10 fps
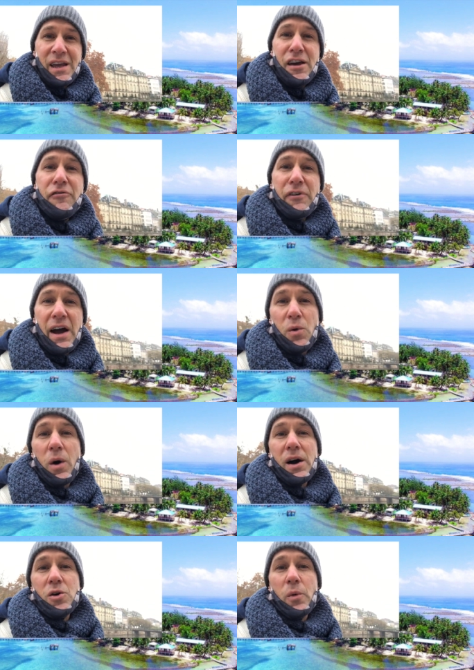If I
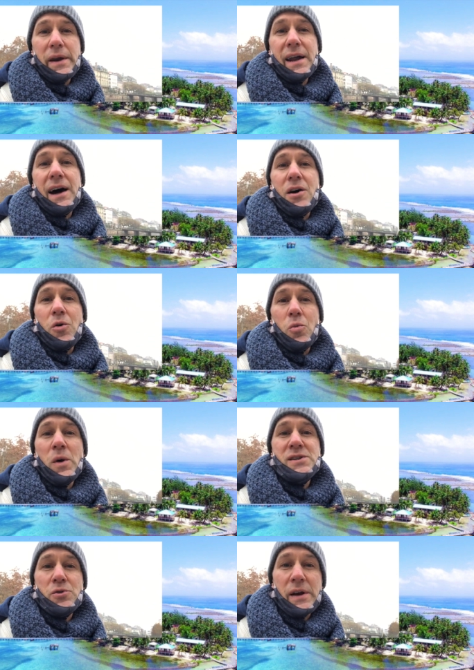walk away now,
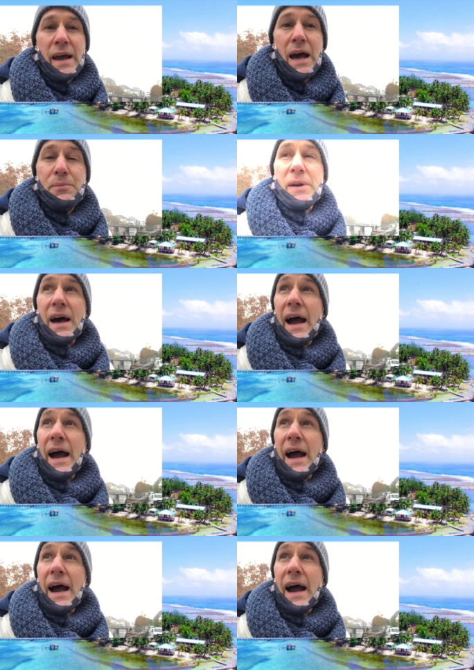what's going to happen?